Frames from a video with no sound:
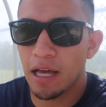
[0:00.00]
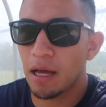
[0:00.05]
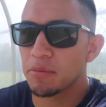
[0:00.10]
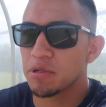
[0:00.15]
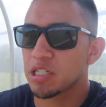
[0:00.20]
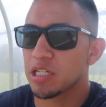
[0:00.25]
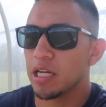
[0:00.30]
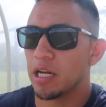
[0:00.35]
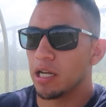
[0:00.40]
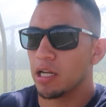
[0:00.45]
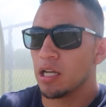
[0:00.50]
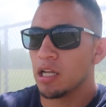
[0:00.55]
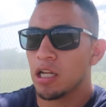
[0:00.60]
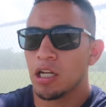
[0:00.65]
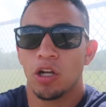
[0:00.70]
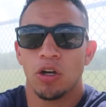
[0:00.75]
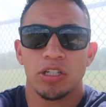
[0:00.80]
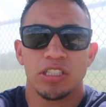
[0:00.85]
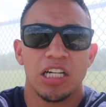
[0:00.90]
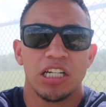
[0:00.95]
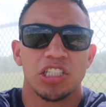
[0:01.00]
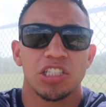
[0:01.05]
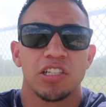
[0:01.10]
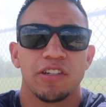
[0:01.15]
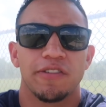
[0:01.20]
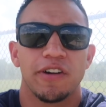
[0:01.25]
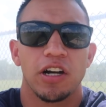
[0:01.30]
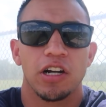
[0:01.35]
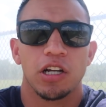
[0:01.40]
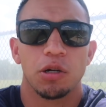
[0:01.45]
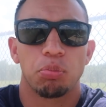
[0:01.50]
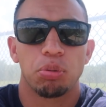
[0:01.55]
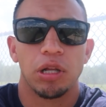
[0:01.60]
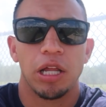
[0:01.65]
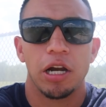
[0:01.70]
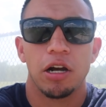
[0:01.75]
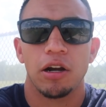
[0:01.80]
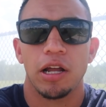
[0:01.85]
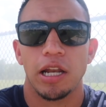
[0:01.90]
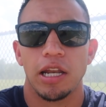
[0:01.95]
No, I'm just kidding. No, he's actually a very good
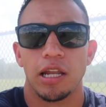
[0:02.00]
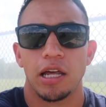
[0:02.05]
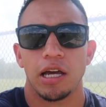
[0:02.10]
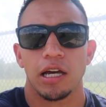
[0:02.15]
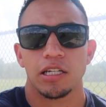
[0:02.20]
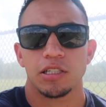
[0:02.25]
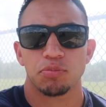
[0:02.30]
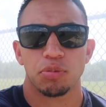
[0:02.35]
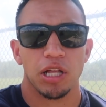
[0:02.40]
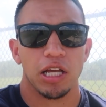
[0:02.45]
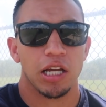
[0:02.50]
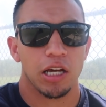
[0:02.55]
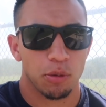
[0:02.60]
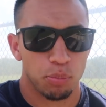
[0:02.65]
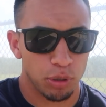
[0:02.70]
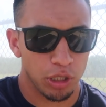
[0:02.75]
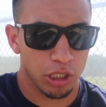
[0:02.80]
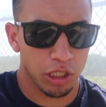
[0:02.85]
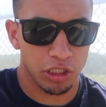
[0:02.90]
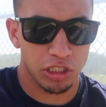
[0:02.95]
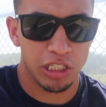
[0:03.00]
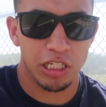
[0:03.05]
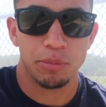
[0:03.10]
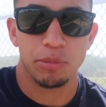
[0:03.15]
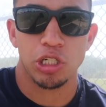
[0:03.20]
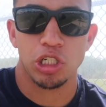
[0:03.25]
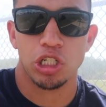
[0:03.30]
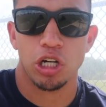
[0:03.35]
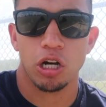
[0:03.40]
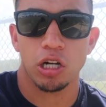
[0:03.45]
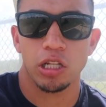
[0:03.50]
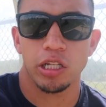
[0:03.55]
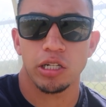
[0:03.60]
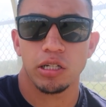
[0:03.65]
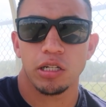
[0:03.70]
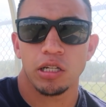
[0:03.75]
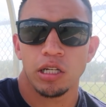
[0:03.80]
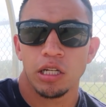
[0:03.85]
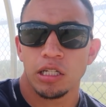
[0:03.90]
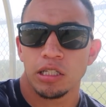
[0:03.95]
player, and he's playing on a pretty good team in Charlotte,
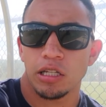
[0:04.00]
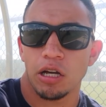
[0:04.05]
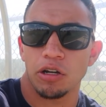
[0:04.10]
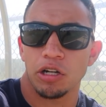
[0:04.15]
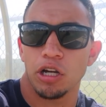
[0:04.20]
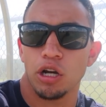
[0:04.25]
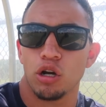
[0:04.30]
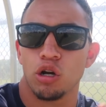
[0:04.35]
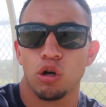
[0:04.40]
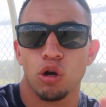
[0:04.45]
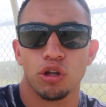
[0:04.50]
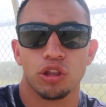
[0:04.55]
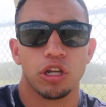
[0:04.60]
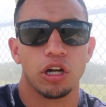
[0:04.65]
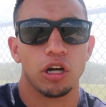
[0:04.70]
down here in North